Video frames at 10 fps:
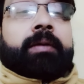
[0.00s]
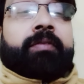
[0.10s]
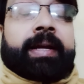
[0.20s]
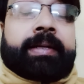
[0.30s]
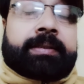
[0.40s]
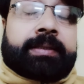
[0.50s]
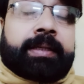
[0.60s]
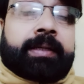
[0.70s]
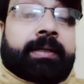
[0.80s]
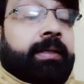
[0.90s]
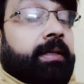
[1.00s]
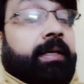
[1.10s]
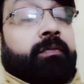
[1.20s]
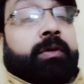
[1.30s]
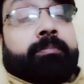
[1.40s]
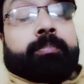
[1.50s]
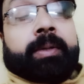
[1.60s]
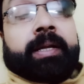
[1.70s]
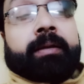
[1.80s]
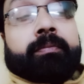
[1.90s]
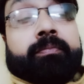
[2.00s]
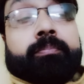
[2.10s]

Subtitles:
Venkatesh Iyer, he will play